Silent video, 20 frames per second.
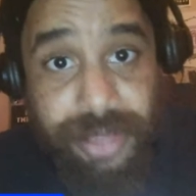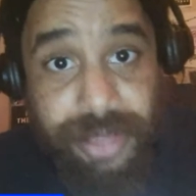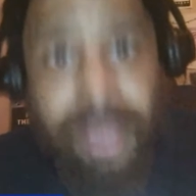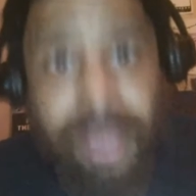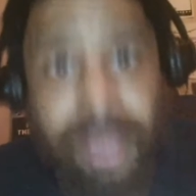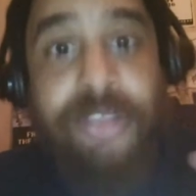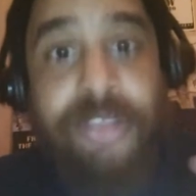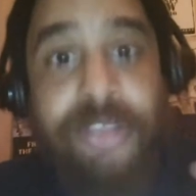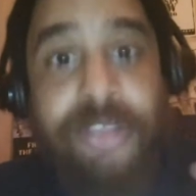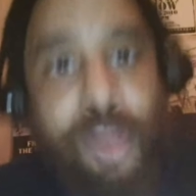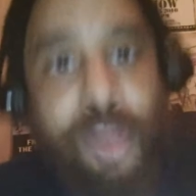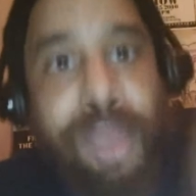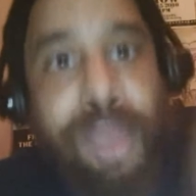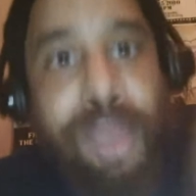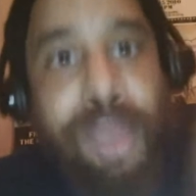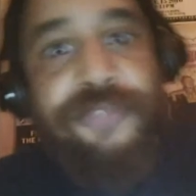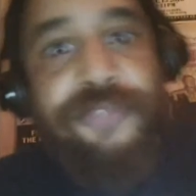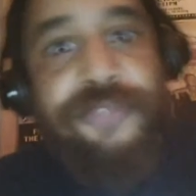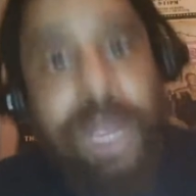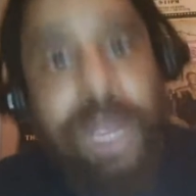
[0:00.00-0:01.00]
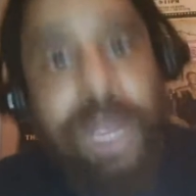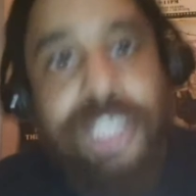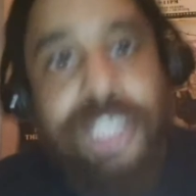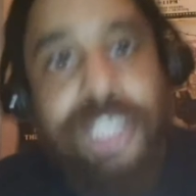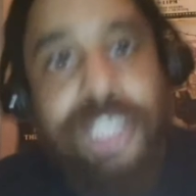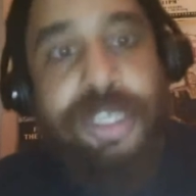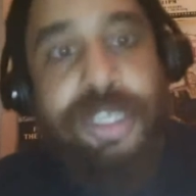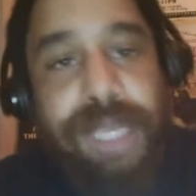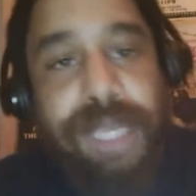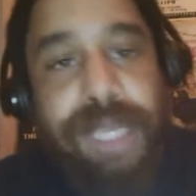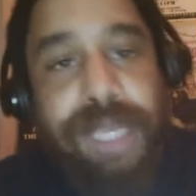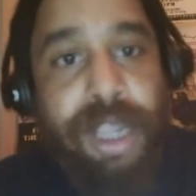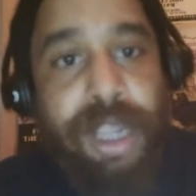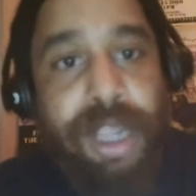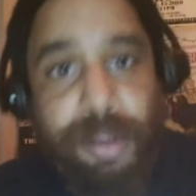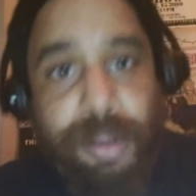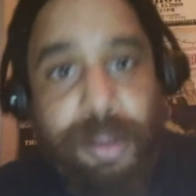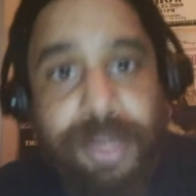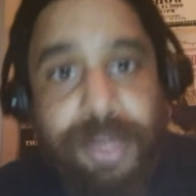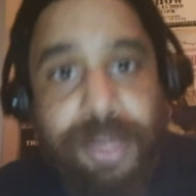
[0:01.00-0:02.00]
so my friends should be
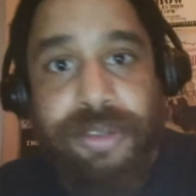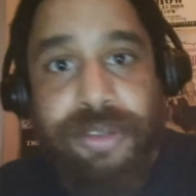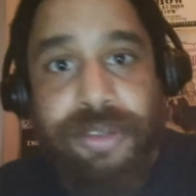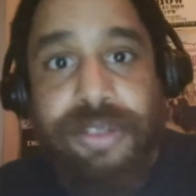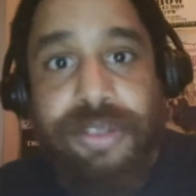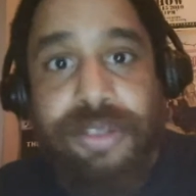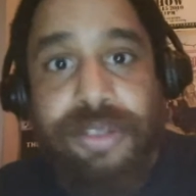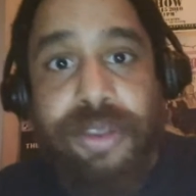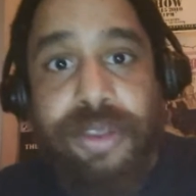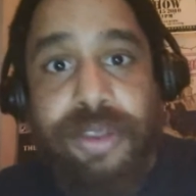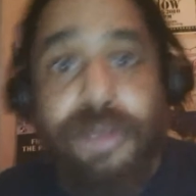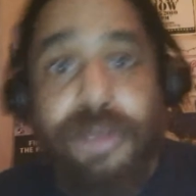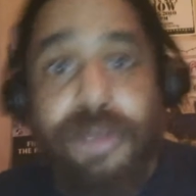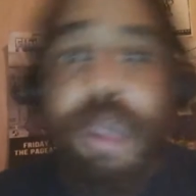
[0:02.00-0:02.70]
carpenters too,